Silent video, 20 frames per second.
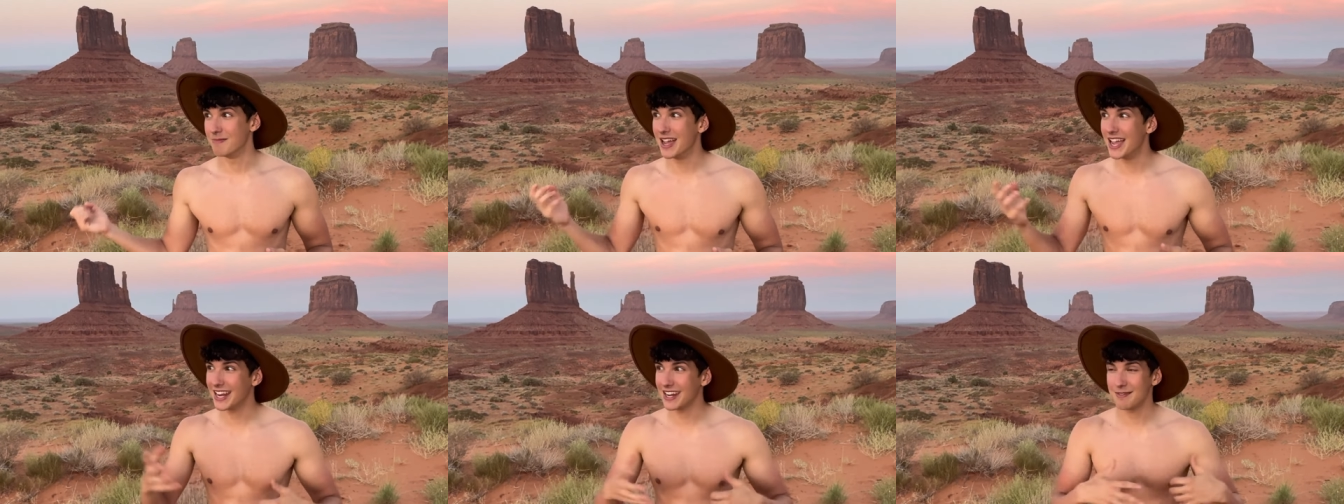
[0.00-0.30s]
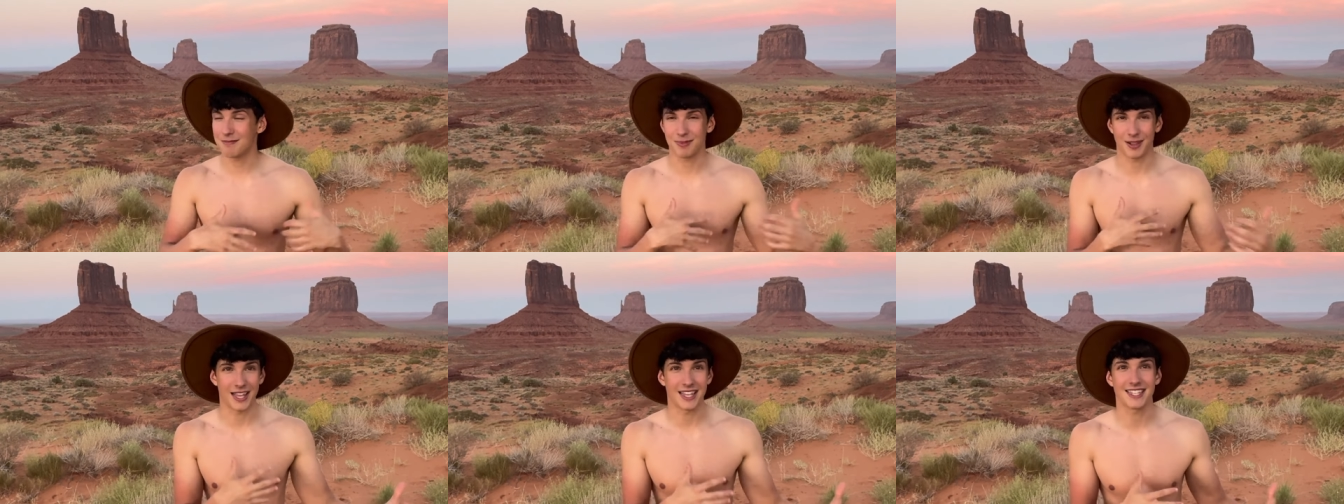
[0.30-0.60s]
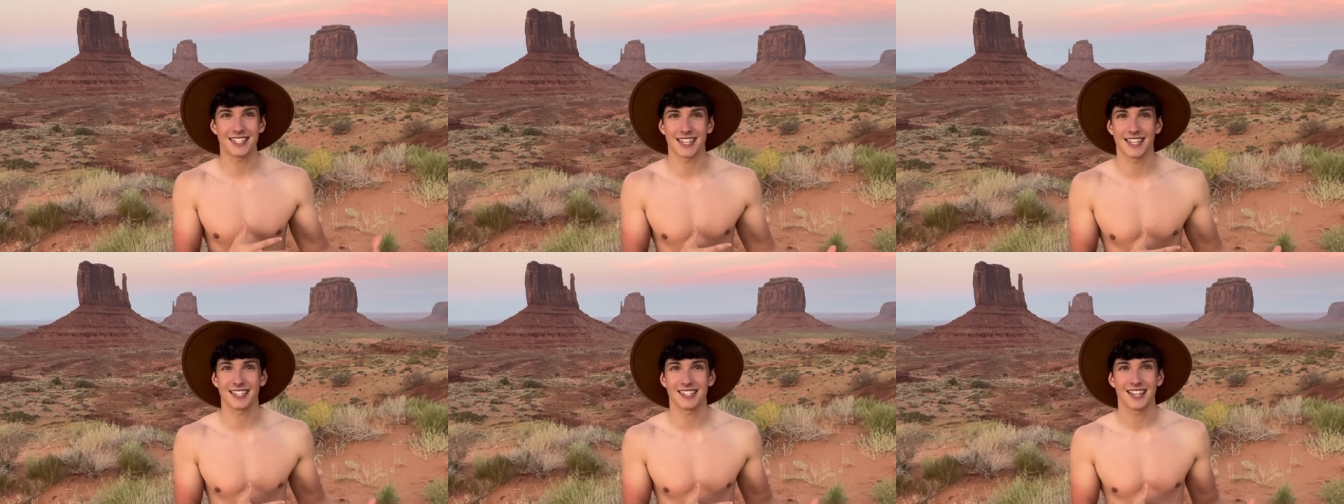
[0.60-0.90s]
many
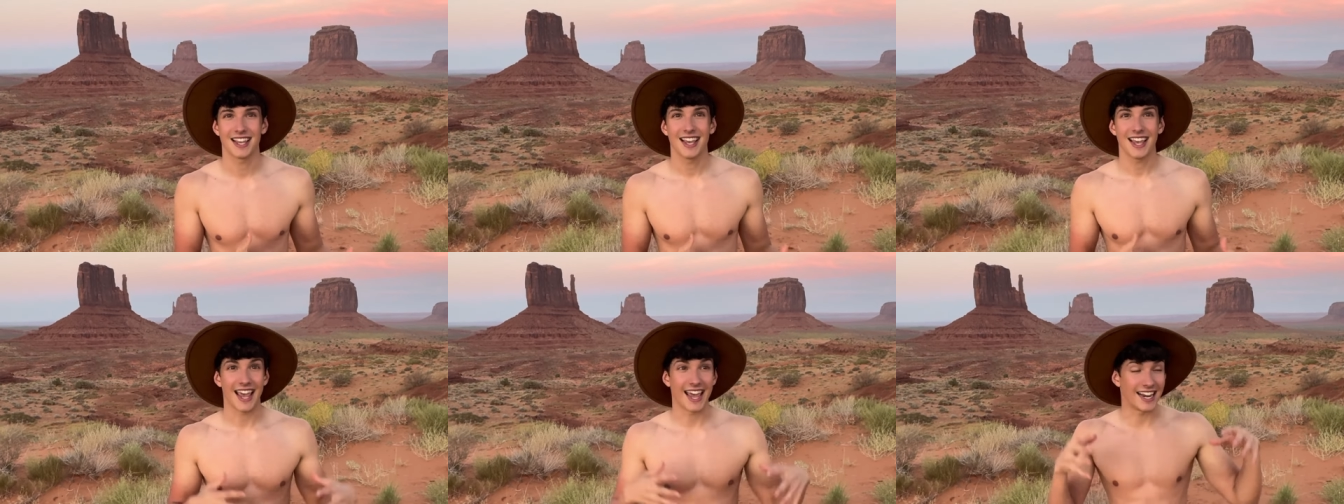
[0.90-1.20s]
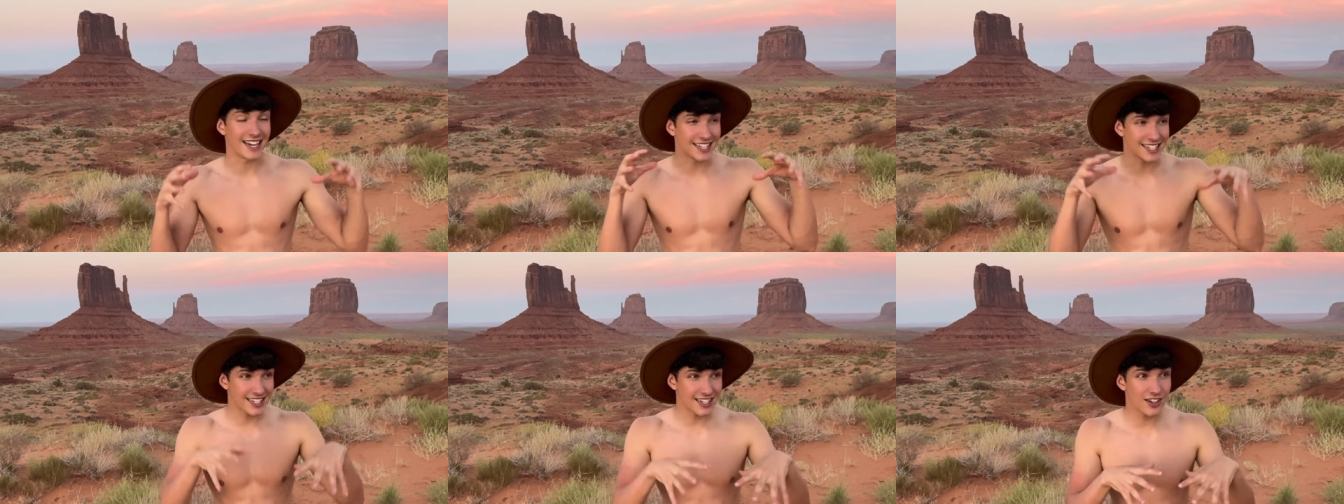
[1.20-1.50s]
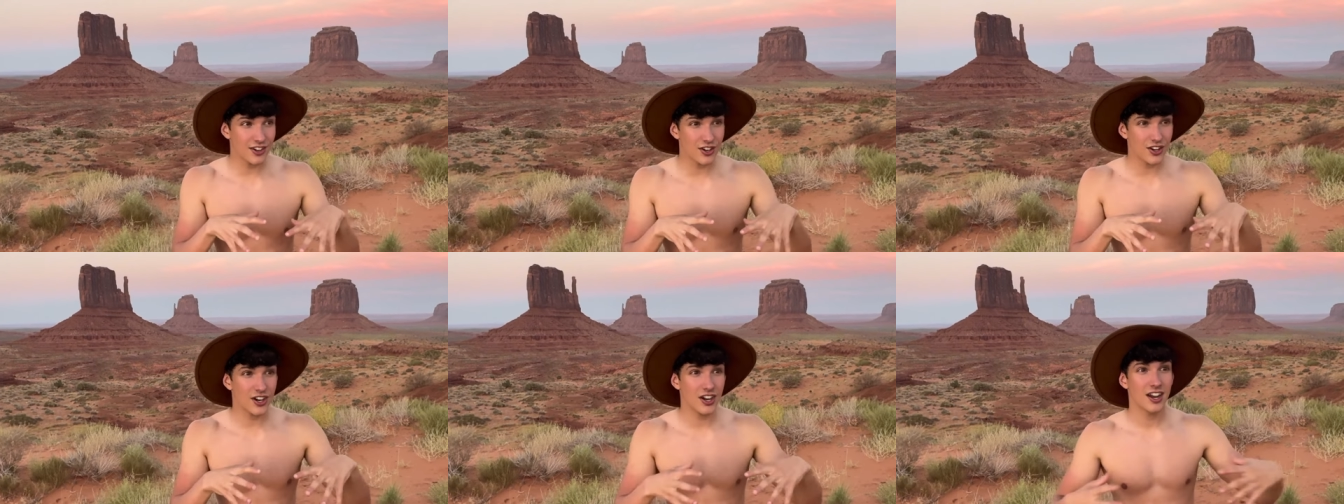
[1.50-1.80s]
places. And
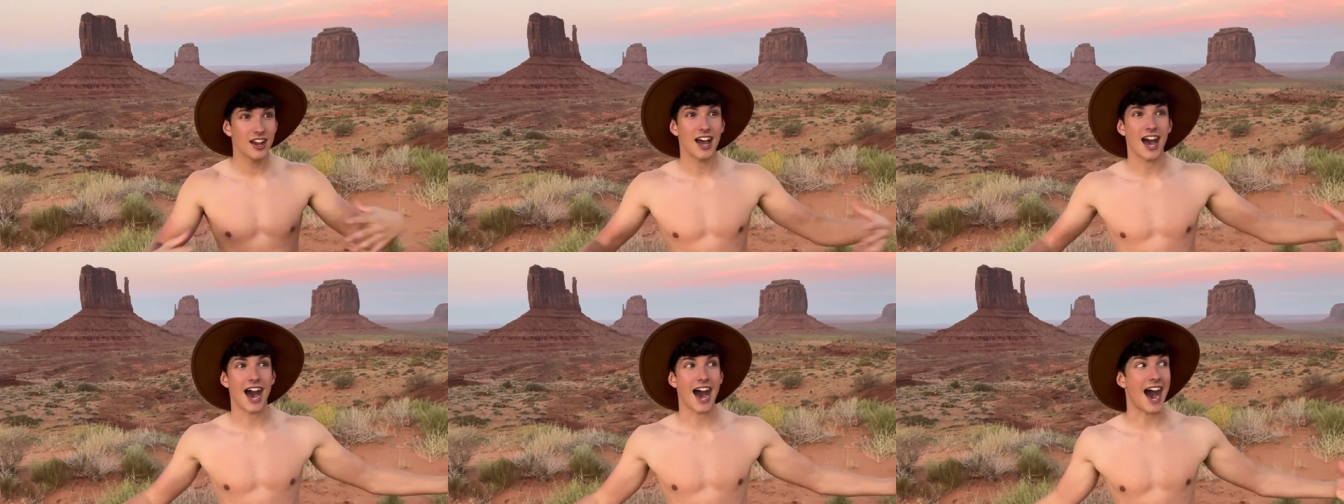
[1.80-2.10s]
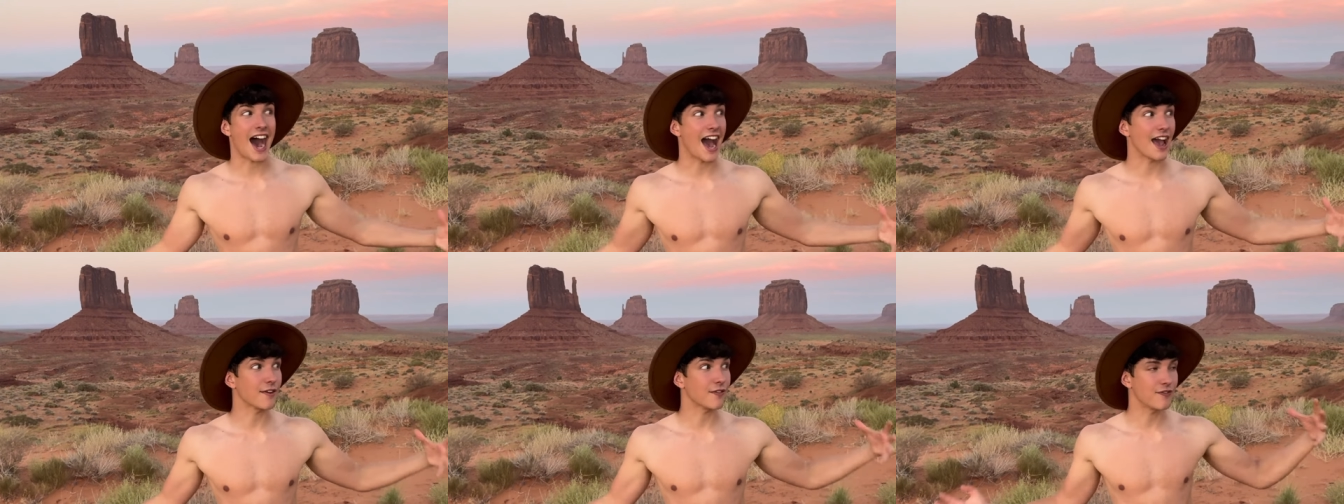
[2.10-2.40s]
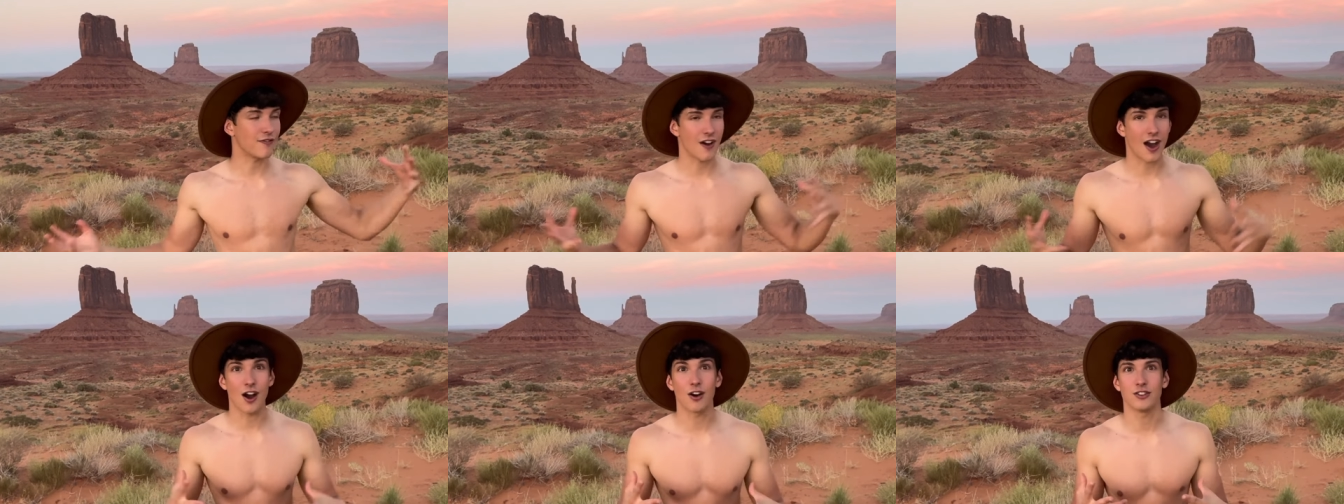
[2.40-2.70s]
here I
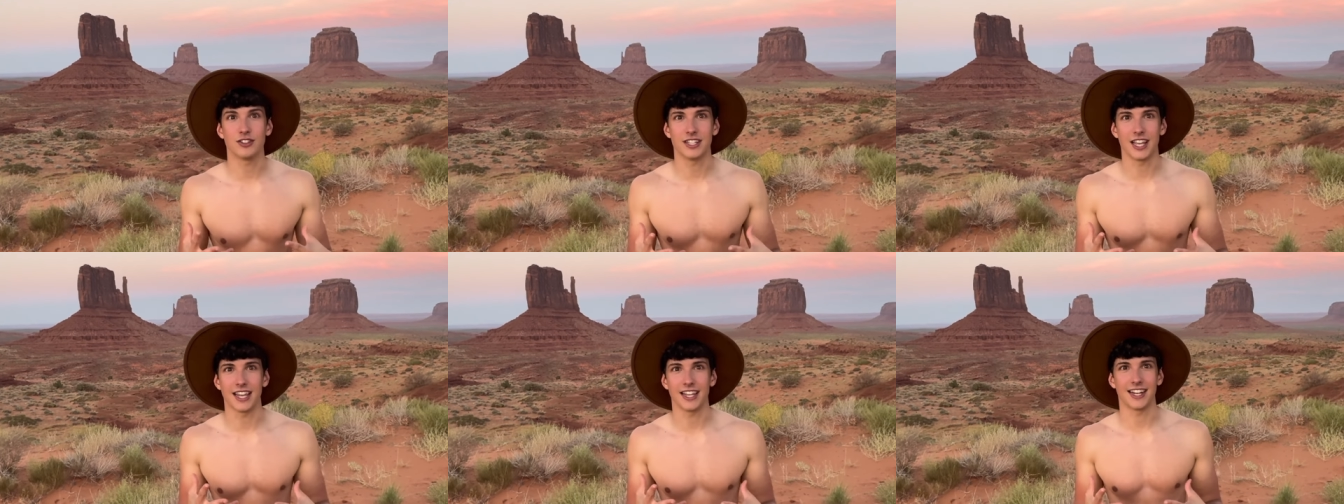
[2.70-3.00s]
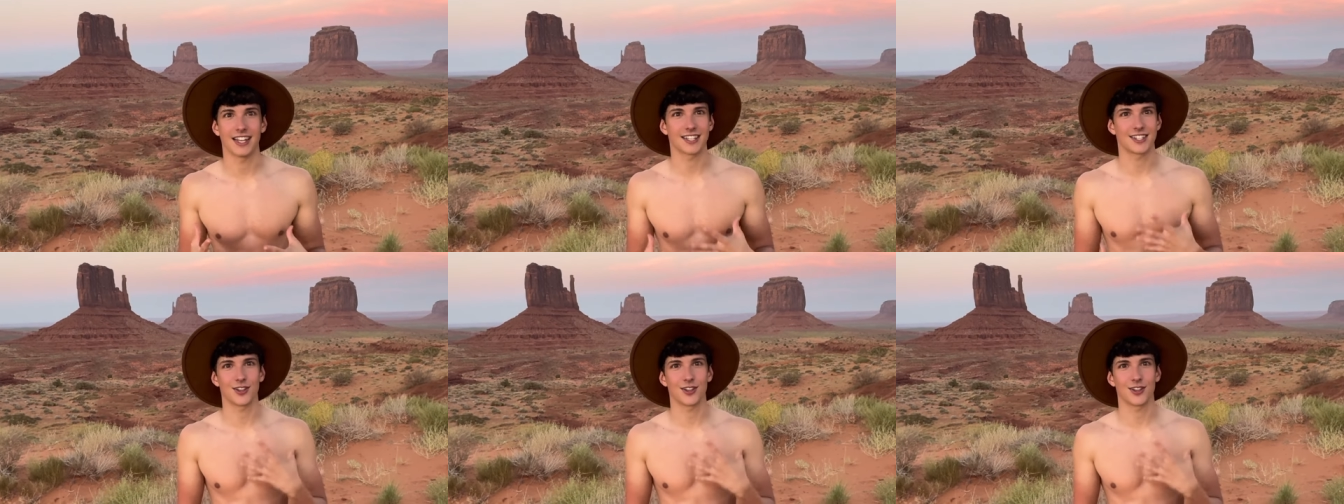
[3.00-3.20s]
found data.